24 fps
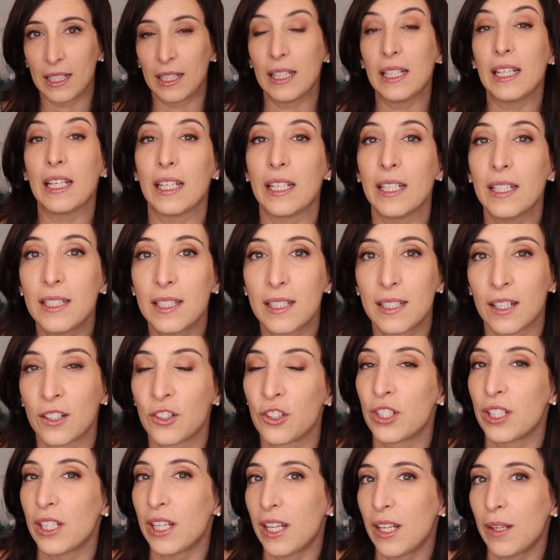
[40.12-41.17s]
leads, such
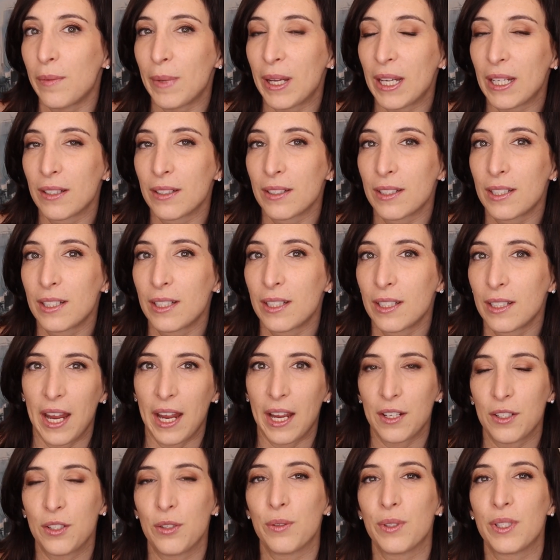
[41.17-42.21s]
as emails,
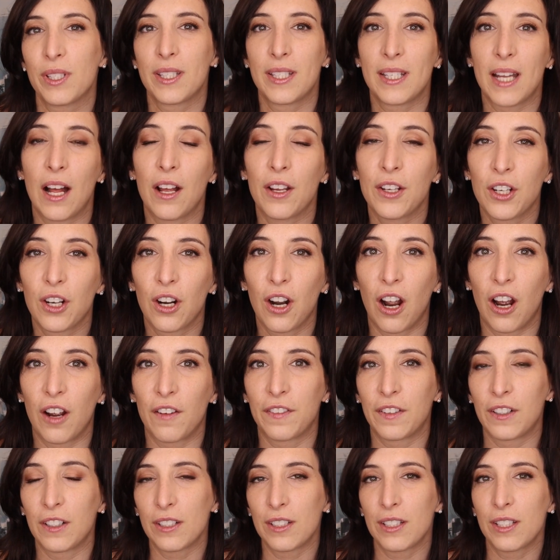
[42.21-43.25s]
and to sell your
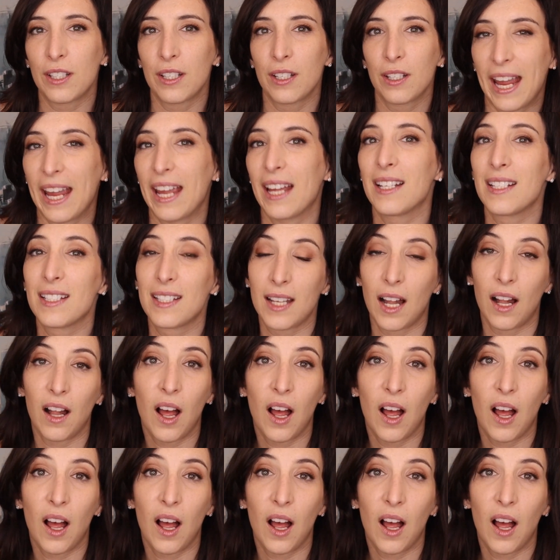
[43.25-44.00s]
offers and sell